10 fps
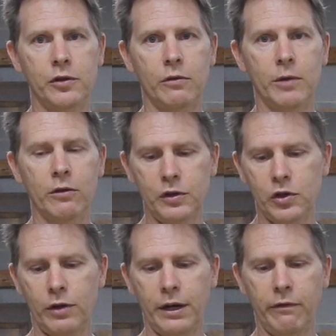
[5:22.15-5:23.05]
So I'm always
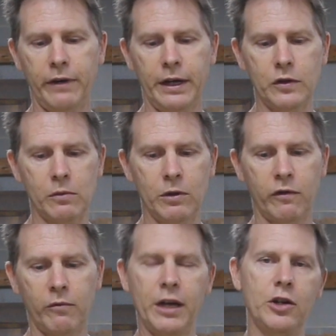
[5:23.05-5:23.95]
trying to find some
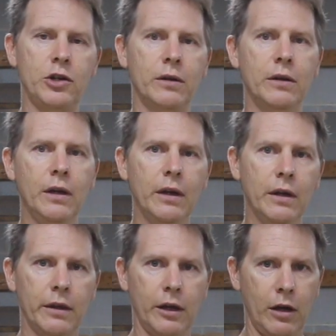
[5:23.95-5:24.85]
information
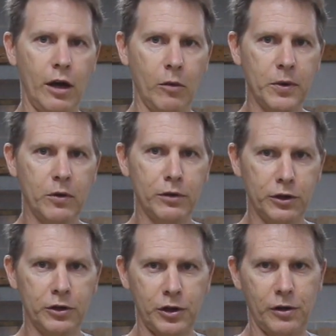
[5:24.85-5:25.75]
that'll help you in
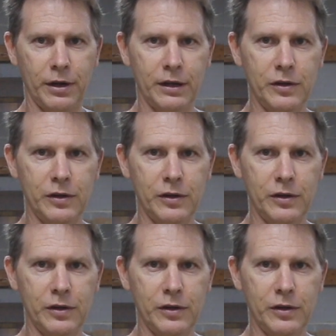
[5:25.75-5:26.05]
your journey.